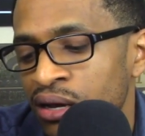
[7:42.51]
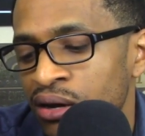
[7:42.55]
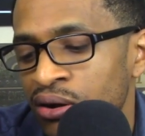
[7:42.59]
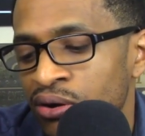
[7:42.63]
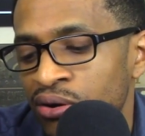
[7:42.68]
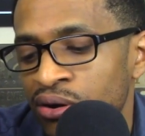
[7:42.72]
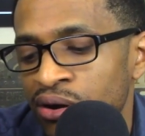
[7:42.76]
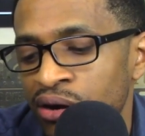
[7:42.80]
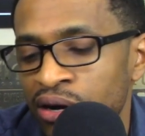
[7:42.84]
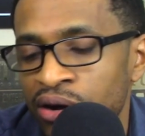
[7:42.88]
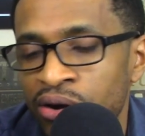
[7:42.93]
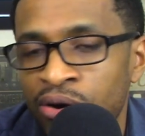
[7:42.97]

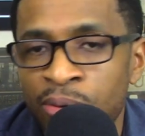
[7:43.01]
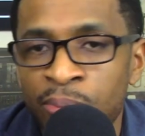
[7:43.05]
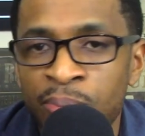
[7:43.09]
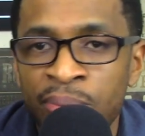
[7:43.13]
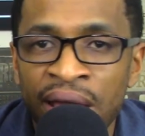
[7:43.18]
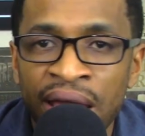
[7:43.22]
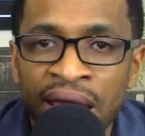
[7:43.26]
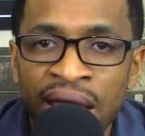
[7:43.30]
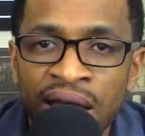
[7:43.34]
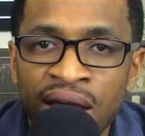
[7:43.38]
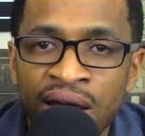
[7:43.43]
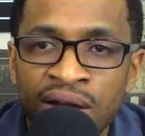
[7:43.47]
or
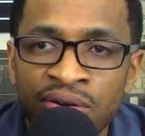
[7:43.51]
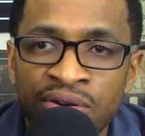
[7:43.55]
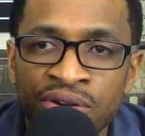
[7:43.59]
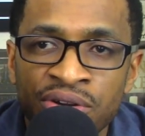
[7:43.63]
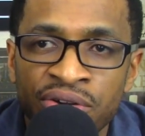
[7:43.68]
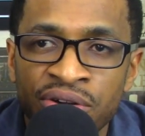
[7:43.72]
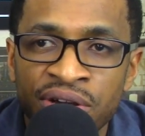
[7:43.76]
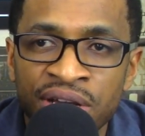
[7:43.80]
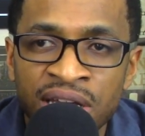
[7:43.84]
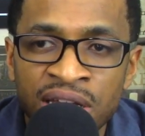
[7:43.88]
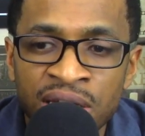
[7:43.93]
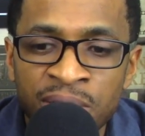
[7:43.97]
bad or
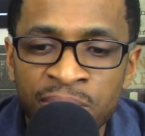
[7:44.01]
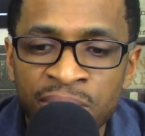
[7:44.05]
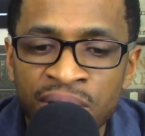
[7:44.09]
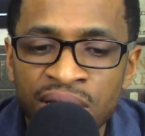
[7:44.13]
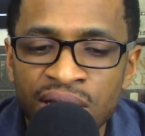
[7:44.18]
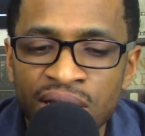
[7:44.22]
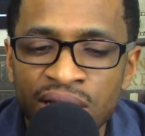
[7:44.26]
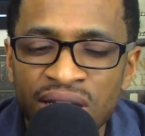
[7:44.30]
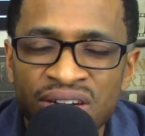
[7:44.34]
your enemy?